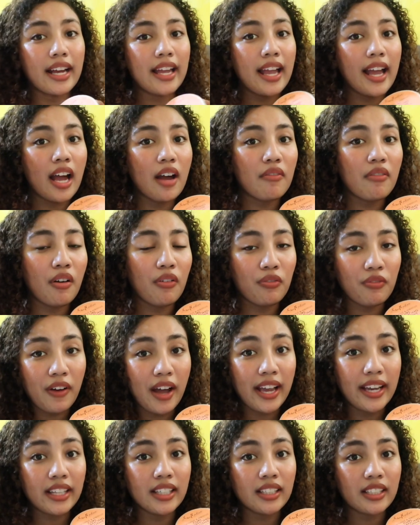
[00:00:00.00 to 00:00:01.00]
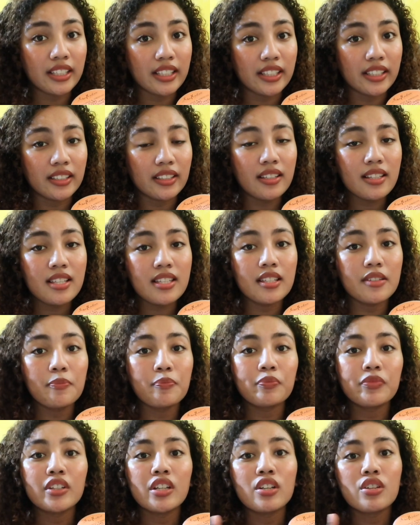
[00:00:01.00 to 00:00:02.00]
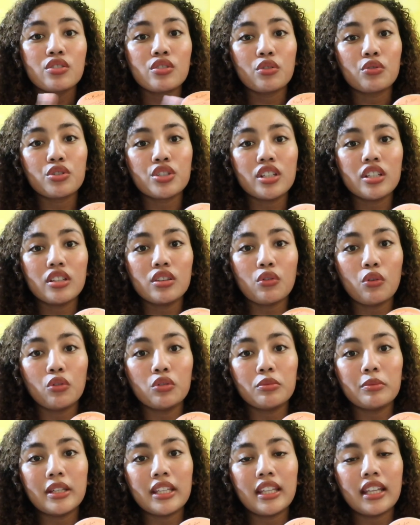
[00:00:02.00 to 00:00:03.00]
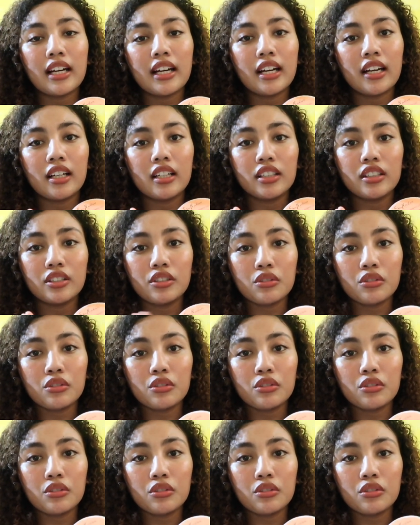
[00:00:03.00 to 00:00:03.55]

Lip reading: I have a fine curls. So she told me that,